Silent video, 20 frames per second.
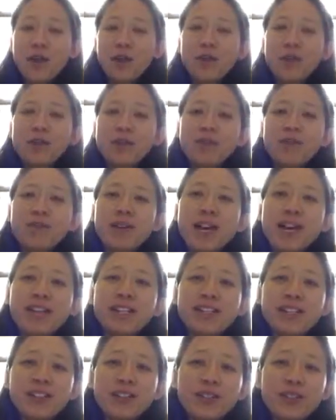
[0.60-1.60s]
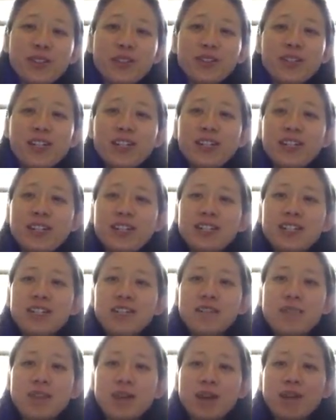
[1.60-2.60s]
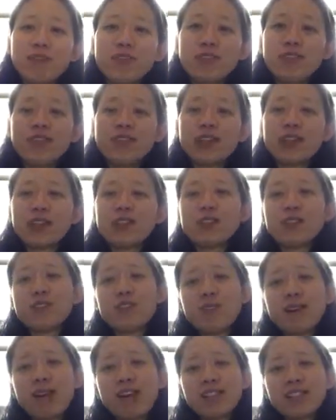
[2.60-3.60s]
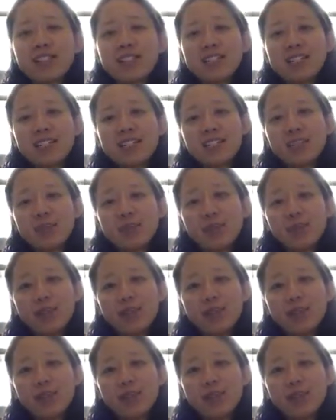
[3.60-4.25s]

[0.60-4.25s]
Welcome back to 30 Days of Mindful Financial Practices